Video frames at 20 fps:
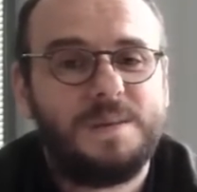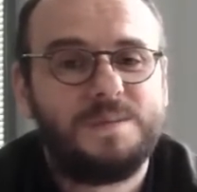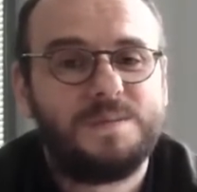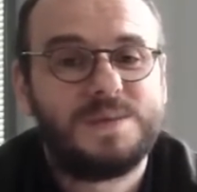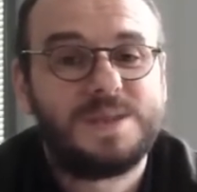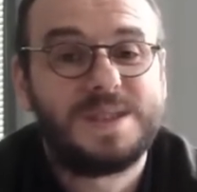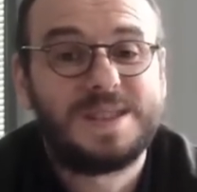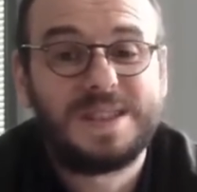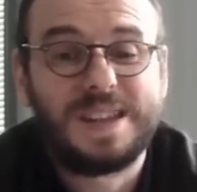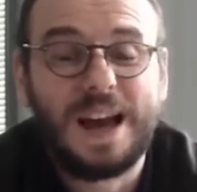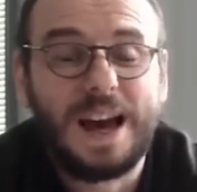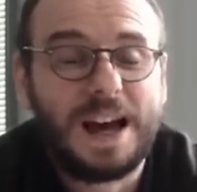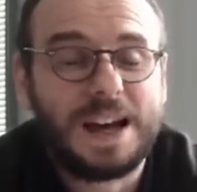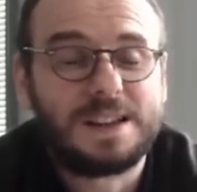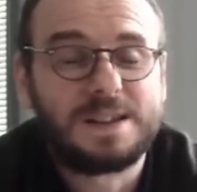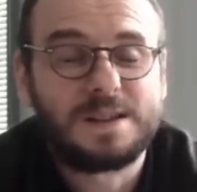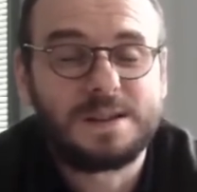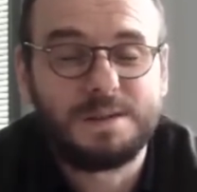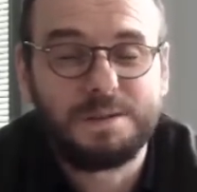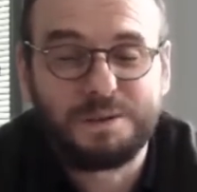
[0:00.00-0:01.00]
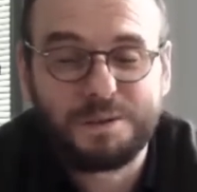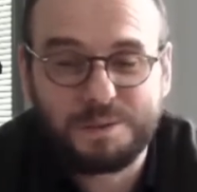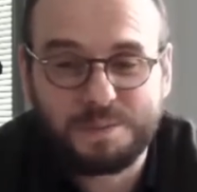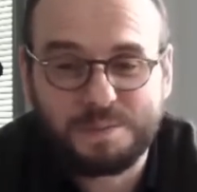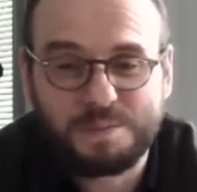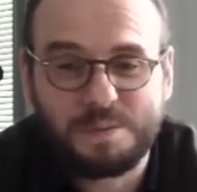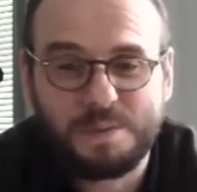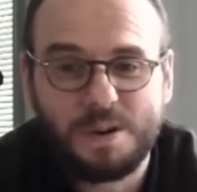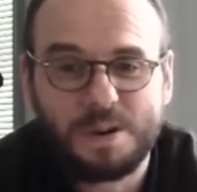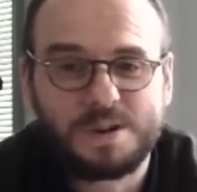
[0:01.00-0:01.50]
stats of
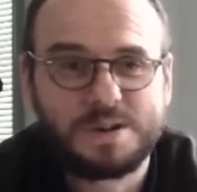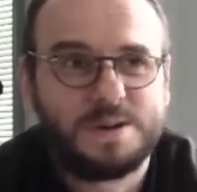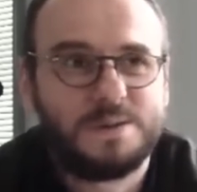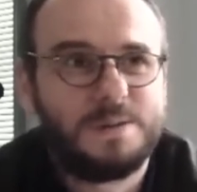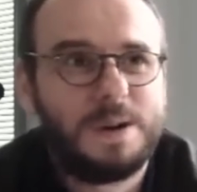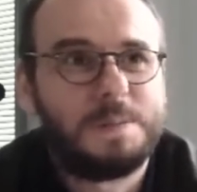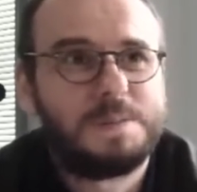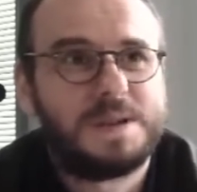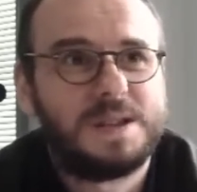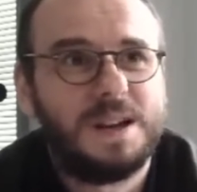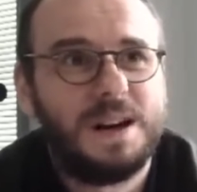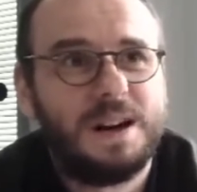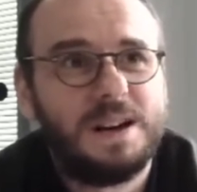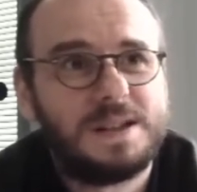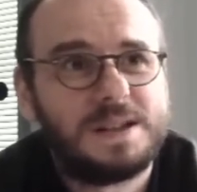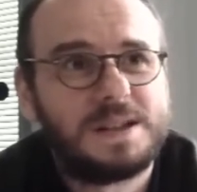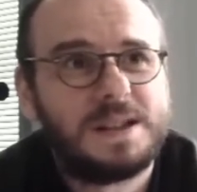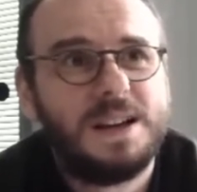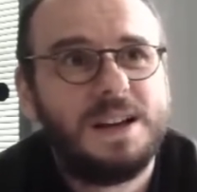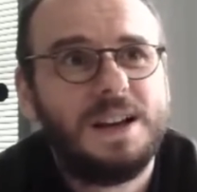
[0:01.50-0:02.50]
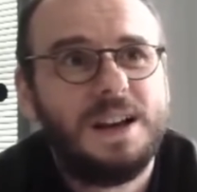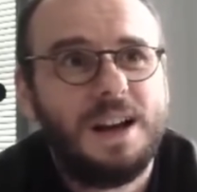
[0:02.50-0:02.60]
lots of websites,